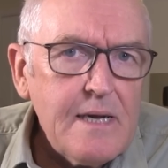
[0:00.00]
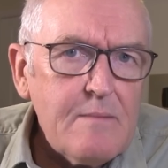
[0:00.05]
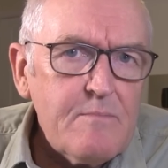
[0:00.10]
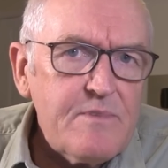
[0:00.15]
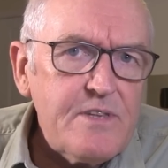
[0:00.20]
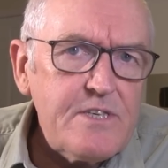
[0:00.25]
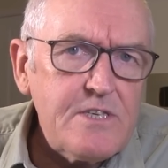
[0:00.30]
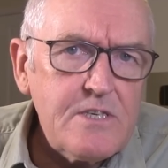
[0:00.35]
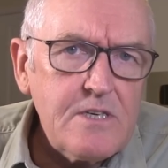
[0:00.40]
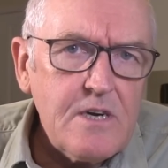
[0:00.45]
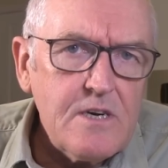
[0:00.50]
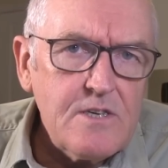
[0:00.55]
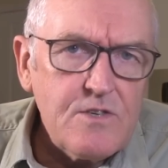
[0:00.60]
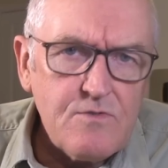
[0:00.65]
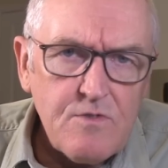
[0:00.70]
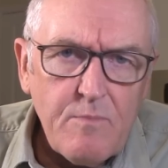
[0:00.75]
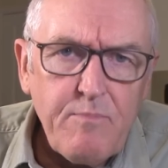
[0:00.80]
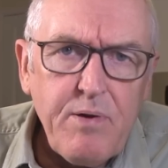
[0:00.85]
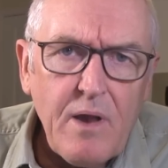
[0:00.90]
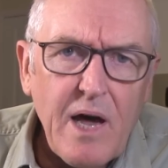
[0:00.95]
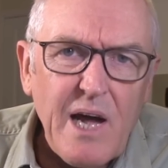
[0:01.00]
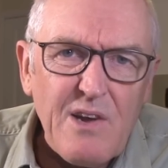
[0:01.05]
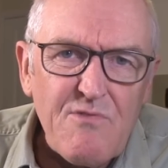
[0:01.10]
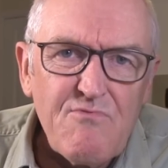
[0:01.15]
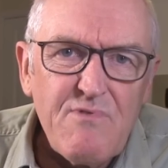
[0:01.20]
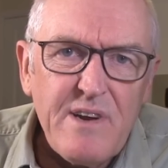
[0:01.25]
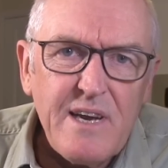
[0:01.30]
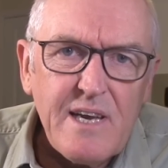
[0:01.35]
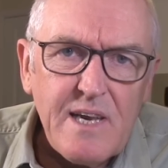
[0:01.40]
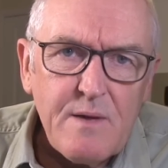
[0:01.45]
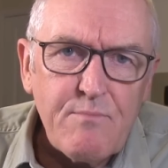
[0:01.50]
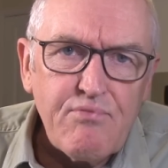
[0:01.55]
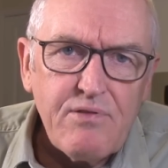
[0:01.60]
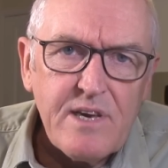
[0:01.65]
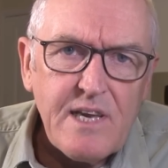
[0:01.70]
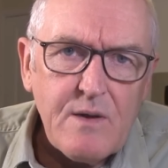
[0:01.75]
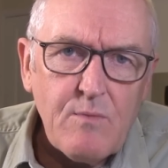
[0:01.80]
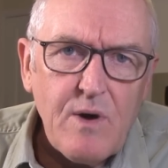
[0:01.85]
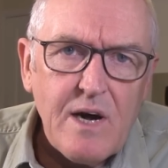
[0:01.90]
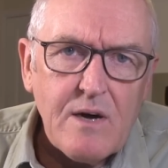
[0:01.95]
This is going to apply really
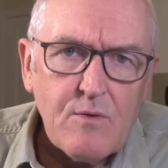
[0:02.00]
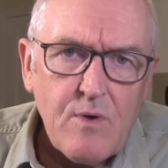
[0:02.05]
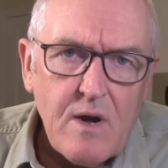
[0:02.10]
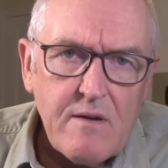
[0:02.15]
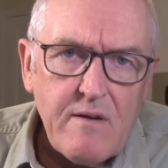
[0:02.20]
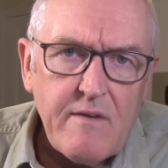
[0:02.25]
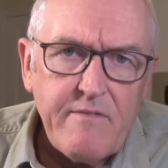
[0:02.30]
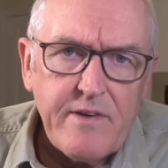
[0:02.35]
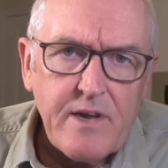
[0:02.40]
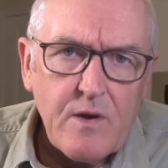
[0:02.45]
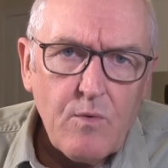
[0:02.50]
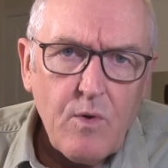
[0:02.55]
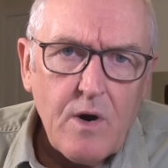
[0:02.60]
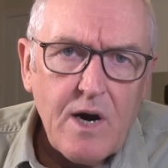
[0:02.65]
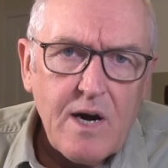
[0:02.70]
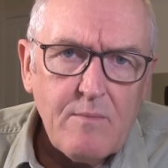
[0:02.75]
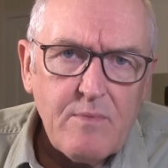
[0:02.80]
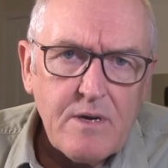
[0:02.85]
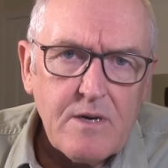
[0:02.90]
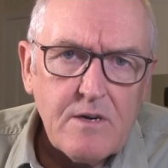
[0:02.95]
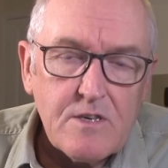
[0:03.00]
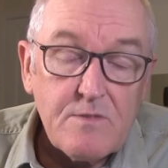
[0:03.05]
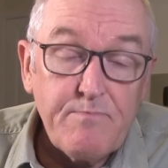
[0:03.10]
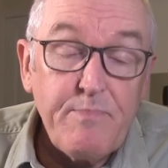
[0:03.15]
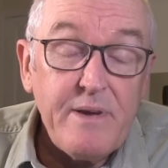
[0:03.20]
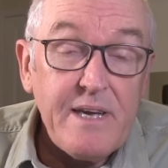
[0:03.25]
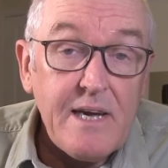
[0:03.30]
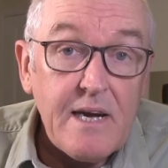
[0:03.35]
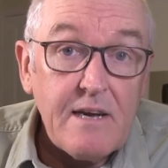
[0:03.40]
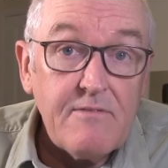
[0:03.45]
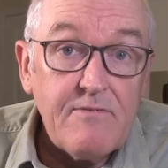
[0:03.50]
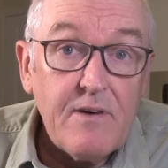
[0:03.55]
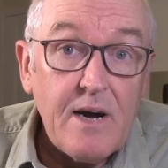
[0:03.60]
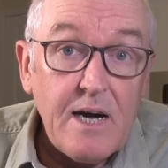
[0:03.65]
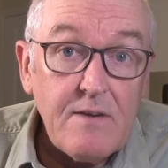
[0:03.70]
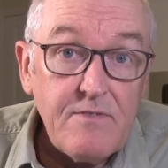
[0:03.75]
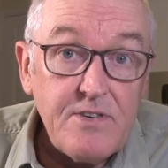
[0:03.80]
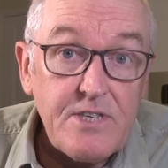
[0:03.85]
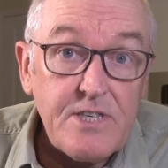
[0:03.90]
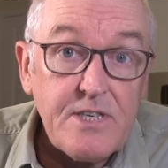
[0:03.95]
pretty well wherever you are because
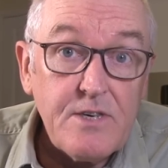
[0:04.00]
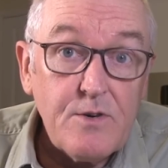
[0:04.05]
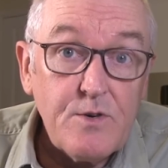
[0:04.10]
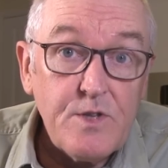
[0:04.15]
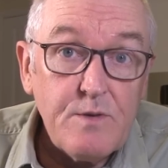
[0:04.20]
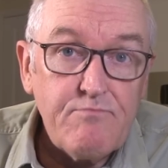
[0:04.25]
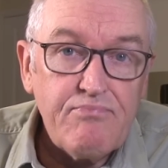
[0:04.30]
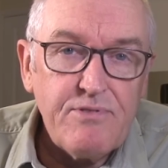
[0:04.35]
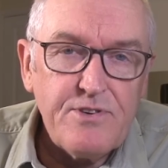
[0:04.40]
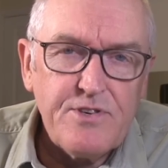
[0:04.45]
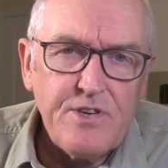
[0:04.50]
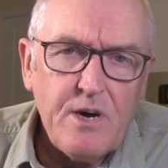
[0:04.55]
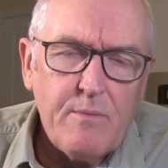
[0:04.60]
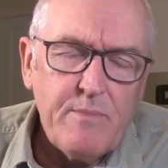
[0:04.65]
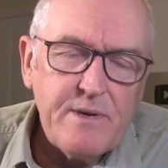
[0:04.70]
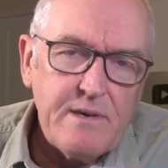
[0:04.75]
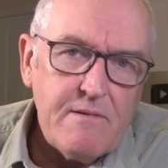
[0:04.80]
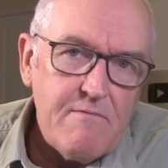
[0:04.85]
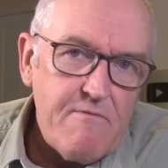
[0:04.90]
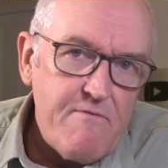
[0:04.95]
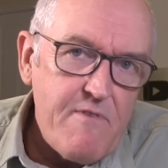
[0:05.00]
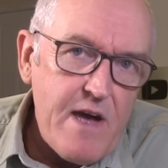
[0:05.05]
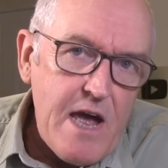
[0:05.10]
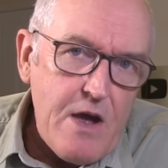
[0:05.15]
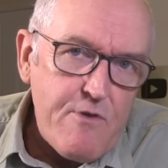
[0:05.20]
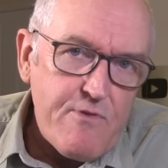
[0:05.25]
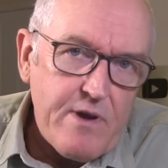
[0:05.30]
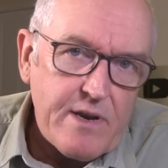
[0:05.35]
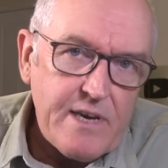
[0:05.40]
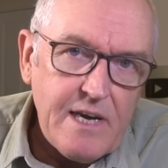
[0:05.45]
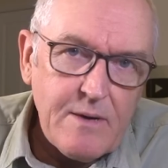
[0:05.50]
BA5 is still the predominant variant.